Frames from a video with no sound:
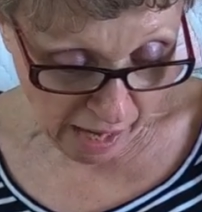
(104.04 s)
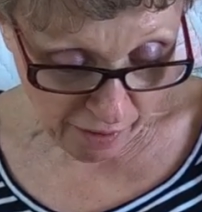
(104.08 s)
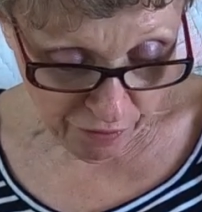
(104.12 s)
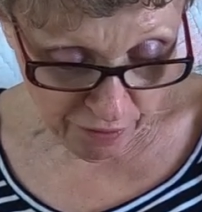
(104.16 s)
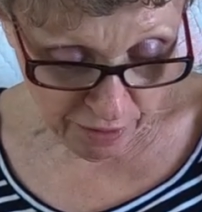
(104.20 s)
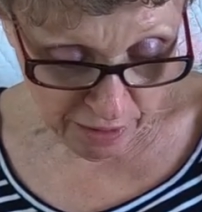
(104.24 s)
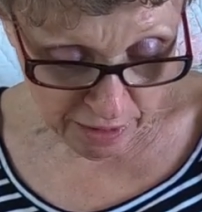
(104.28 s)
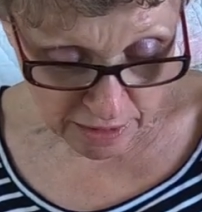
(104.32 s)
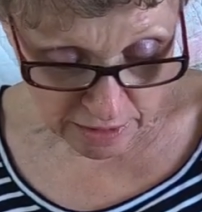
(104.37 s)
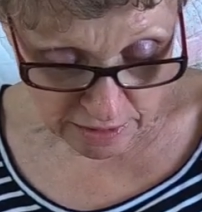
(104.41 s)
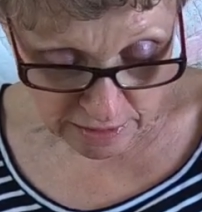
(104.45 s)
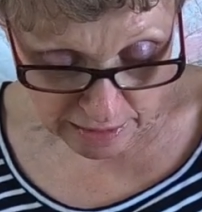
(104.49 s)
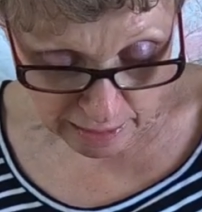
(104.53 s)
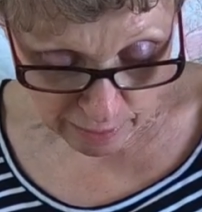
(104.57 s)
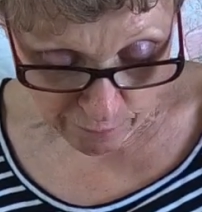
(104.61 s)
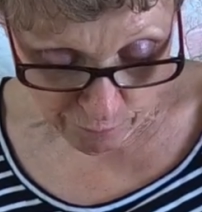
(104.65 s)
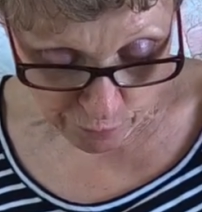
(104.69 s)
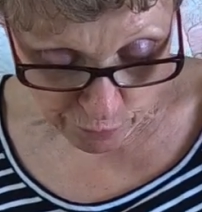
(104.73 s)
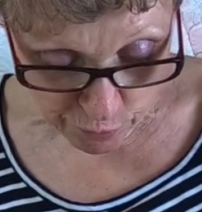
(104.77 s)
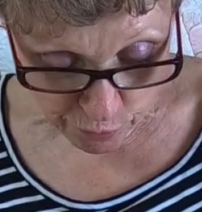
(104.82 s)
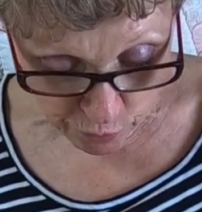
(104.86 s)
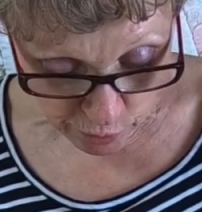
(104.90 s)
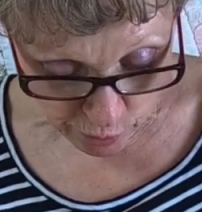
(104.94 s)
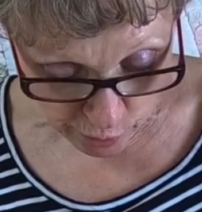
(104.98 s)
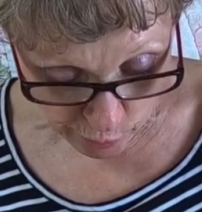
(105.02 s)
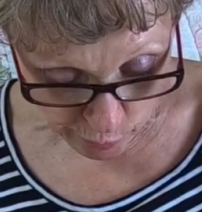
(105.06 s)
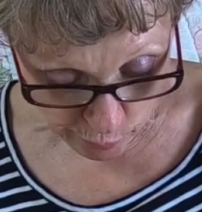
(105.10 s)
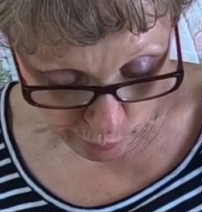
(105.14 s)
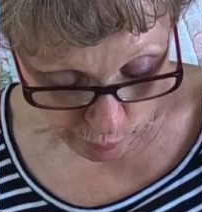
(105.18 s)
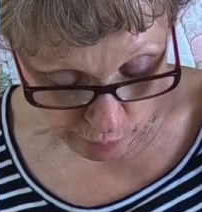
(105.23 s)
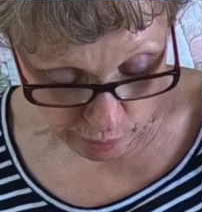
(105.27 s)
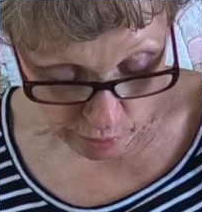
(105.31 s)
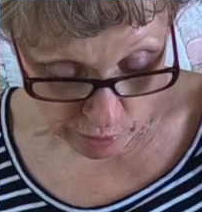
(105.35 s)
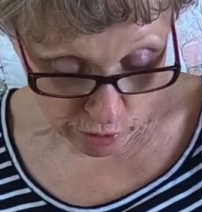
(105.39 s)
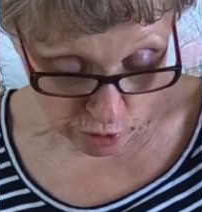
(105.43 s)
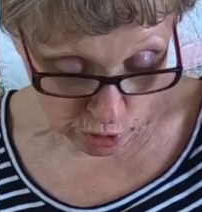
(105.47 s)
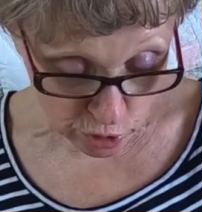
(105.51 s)
I think it's time for you to
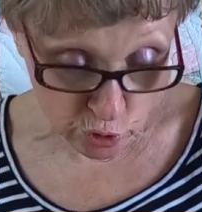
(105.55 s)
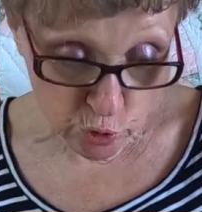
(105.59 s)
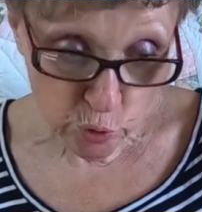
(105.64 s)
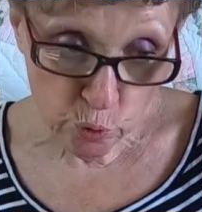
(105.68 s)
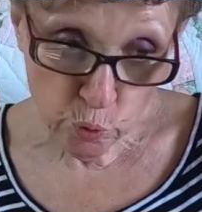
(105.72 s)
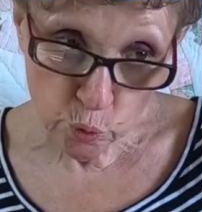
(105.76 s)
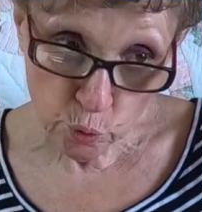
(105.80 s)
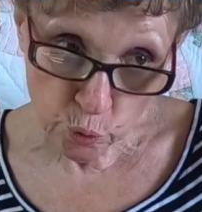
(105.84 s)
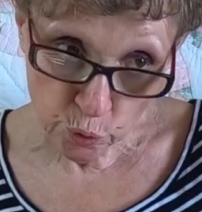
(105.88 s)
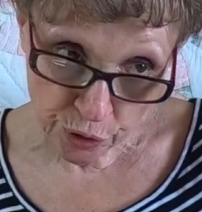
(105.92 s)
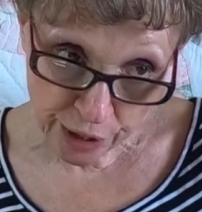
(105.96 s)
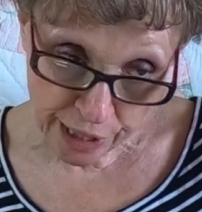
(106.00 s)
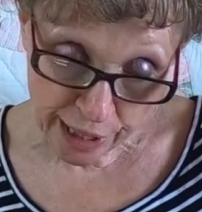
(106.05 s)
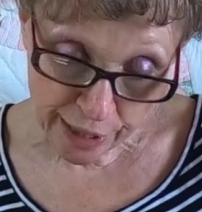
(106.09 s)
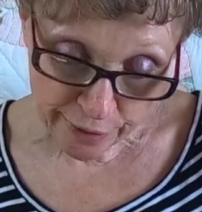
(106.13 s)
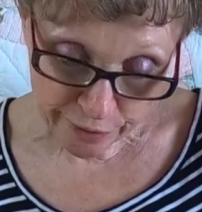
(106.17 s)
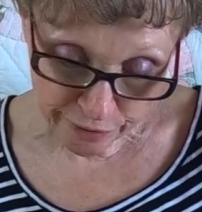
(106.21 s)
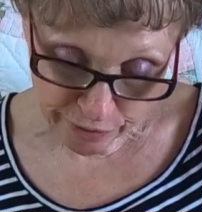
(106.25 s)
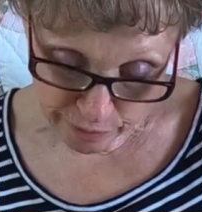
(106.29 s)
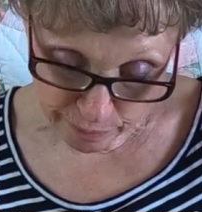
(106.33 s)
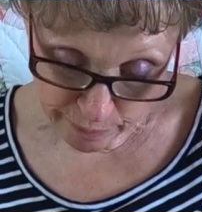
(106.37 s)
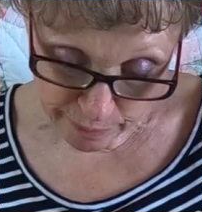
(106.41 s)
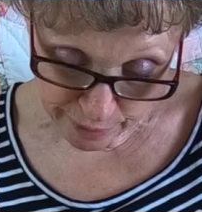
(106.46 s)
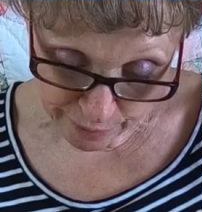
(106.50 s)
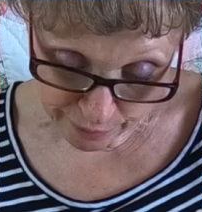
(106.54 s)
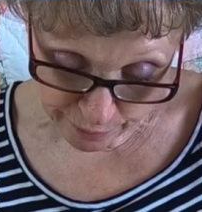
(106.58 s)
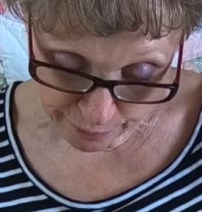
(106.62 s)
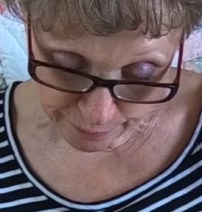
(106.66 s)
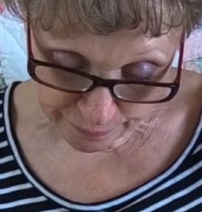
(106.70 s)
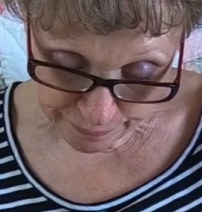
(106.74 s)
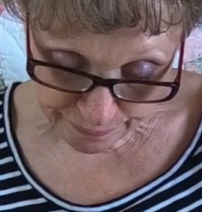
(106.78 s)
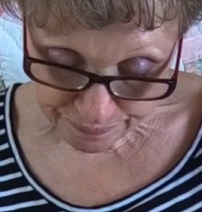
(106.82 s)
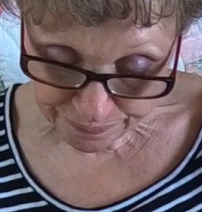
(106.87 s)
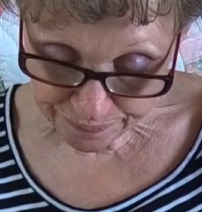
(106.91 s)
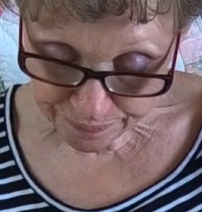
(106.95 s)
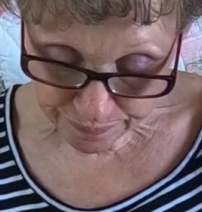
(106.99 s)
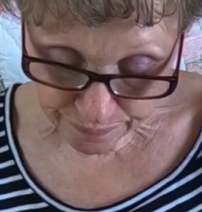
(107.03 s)
go to school now, said
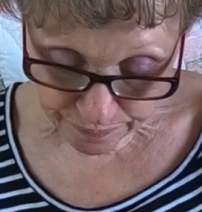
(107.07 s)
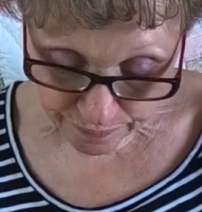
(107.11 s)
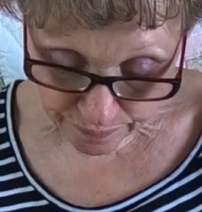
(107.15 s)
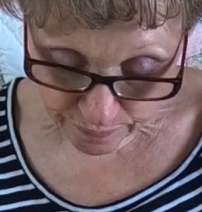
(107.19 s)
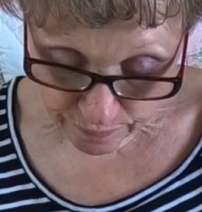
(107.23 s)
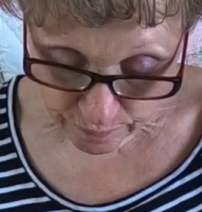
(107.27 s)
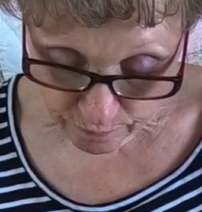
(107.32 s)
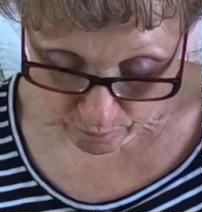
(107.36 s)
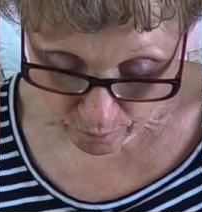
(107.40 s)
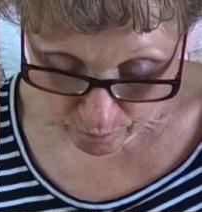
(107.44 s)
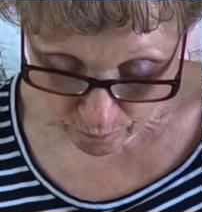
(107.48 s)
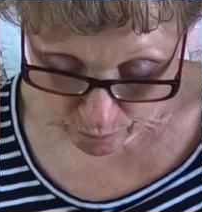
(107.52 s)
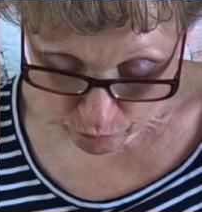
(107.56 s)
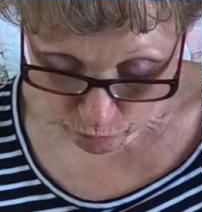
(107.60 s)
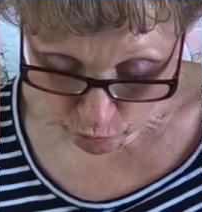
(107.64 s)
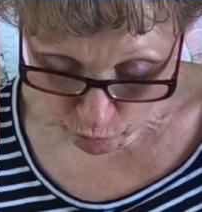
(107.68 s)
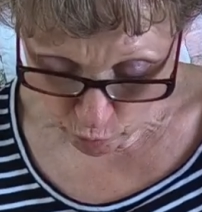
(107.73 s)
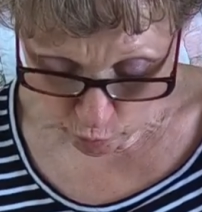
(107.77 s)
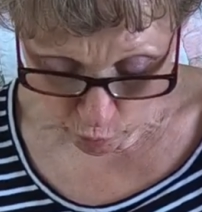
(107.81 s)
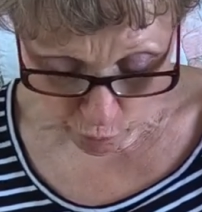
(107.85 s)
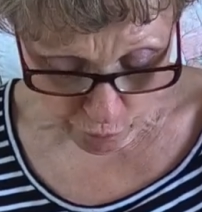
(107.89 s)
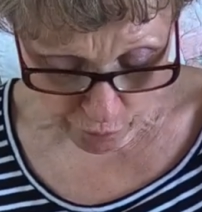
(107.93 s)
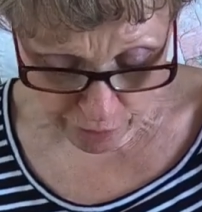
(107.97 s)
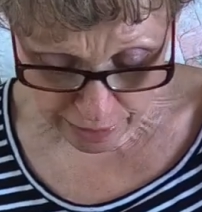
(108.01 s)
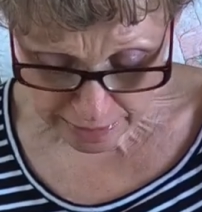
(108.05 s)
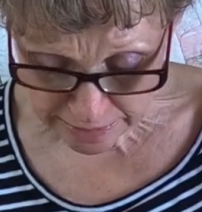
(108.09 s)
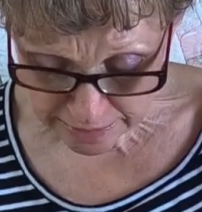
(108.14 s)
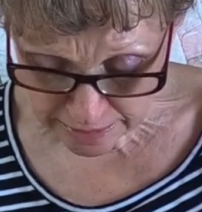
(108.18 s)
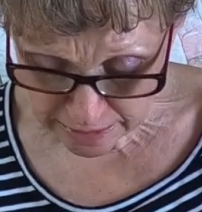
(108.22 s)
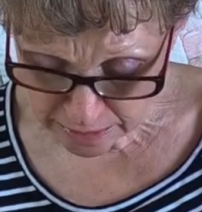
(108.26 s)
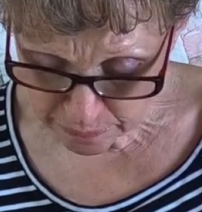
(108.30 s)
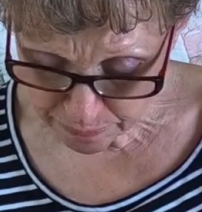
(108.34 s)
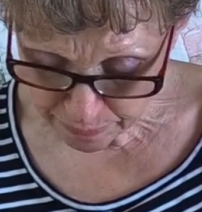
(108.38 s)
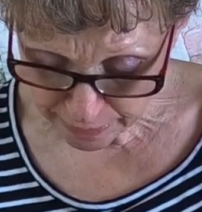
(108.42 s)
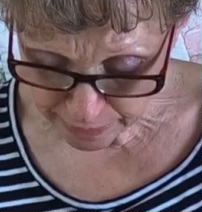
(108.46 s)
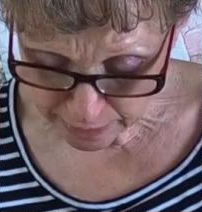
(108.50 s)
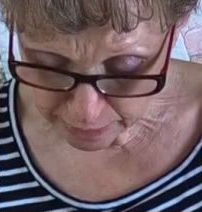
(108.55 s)
Mother. Well,
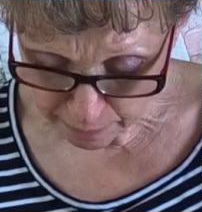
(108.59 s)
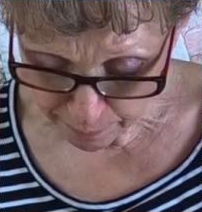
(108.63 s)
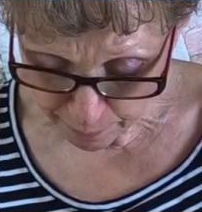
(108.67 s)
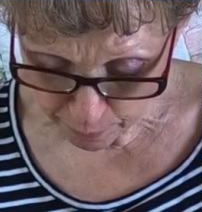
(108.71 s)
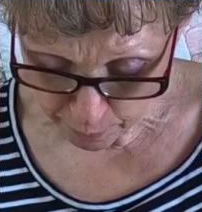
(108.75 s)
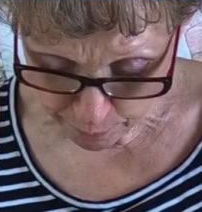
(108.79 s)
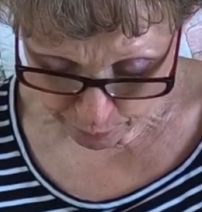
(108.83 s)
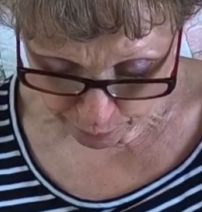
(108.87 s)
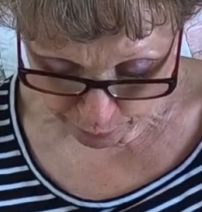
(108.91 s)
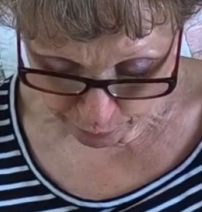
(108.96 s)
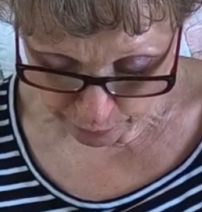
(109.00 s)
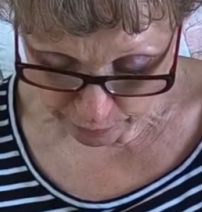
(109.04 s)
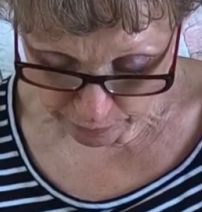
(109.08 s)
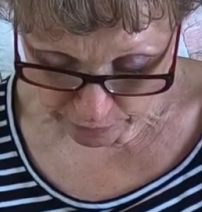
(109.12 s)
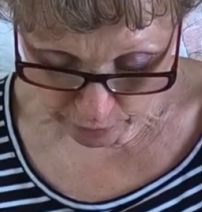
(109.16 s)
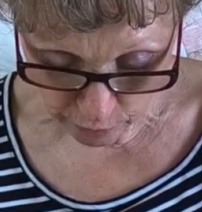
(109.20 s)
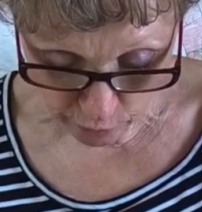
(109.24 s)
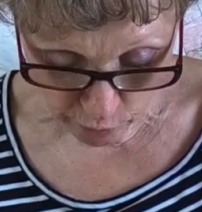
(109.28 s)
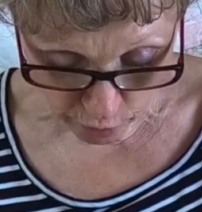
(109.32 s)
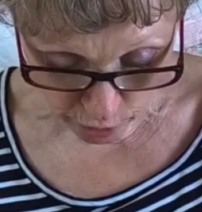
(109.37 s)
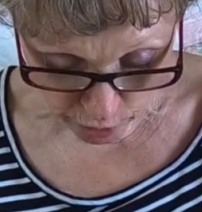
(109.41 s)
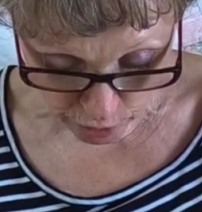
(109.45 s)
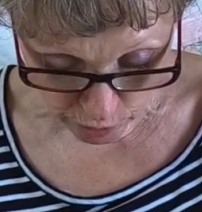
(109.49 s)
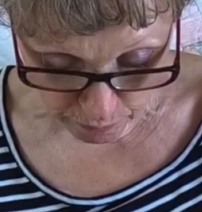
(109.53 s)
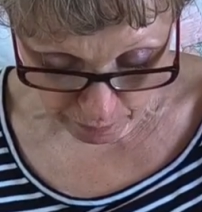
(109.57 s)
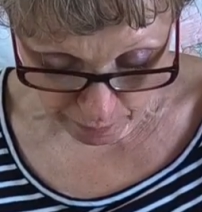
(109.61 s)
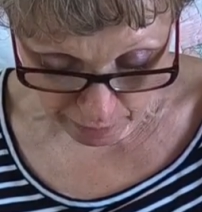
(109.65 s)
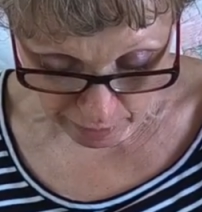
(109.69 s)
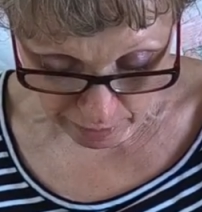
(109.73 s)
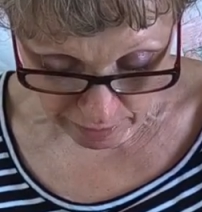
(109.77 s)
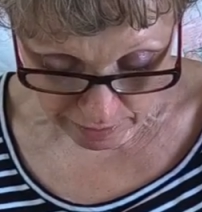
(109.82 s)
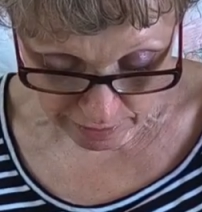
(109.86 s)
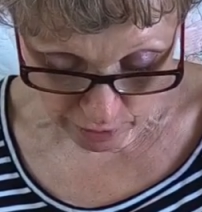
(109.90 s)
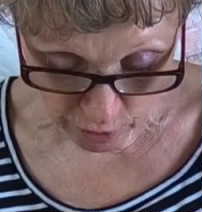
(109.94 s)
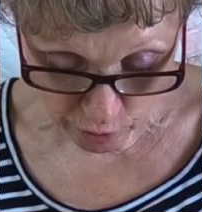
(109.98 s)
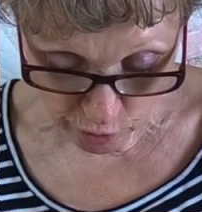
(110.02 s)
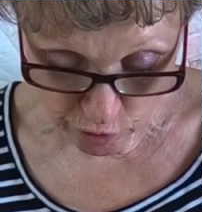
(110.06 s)
Frances picked up her books, her
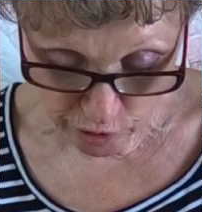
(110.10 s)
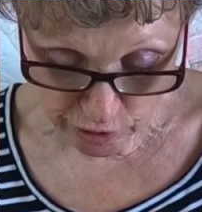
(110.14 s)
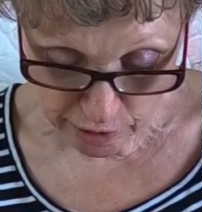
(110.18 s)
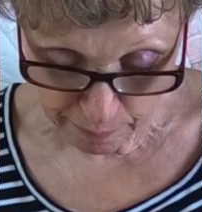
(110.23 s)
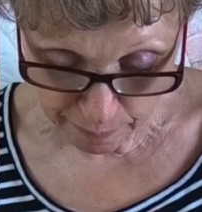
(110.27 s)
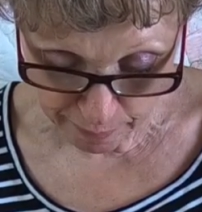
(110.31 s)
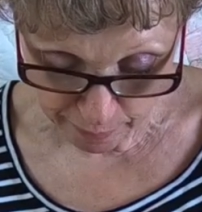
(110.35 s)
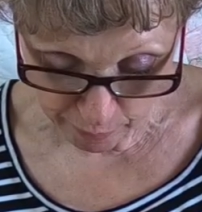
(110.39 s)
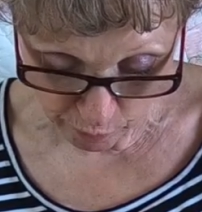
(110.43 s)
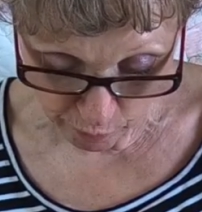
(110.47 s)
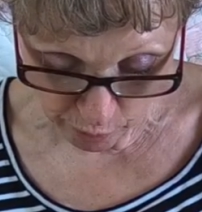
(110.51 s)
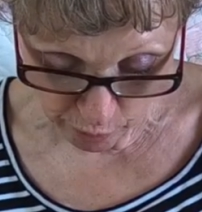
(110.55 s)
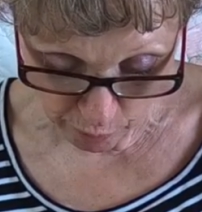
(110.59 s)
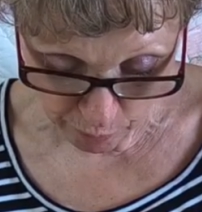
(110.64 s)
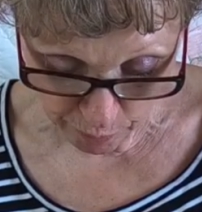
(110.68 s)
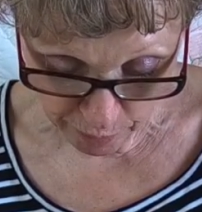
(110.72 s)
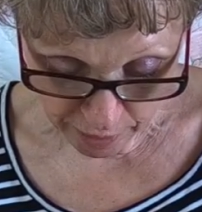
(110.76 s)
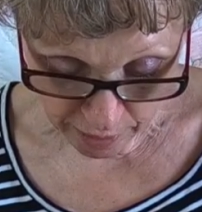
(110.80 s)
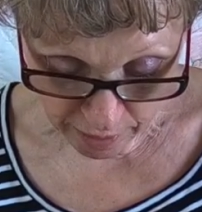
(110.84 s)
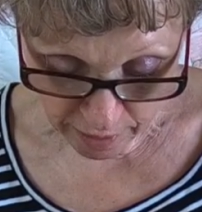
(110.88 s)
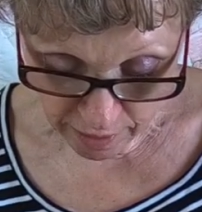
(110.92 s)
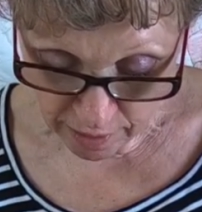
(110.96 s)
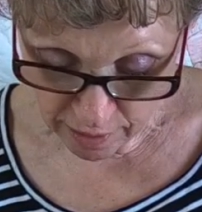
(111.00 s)
lunchbox, and her skipping rope.